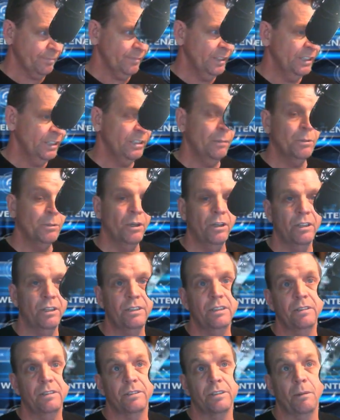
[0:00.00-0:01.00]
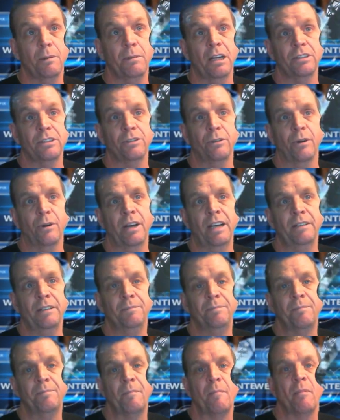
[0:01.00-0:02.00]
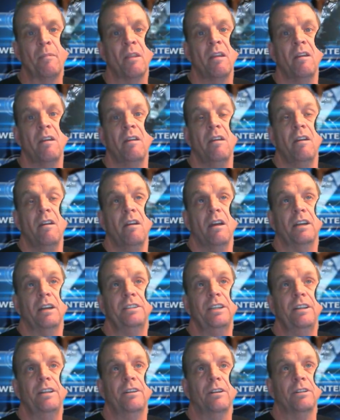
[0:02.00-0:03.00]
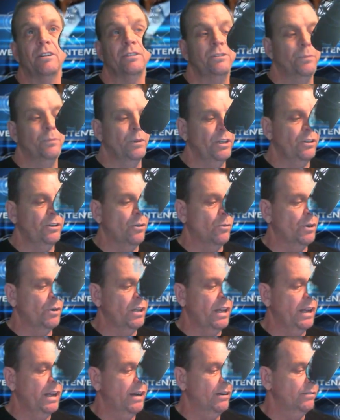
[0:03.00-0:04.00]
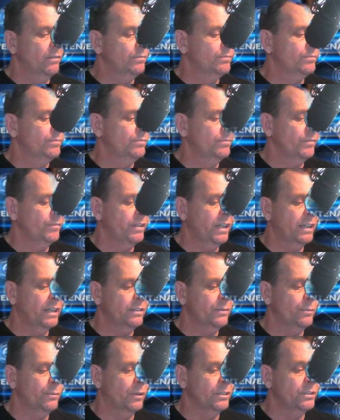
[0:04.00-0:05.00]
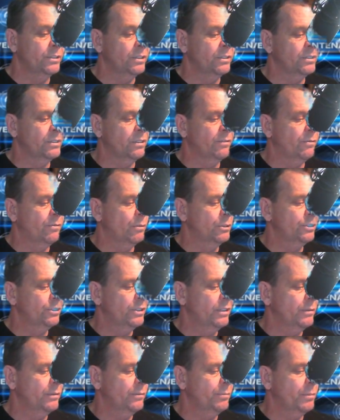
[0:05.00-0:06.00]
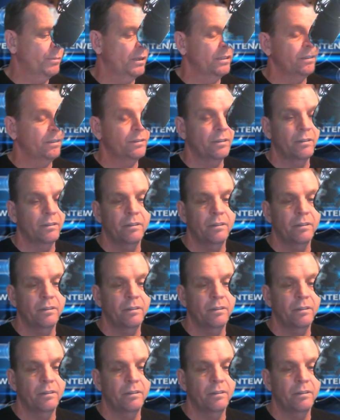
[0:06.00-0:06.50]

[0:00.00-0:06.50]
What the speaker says: Some good, some not so great. I see there's really no one there yet, which is unfortunate, but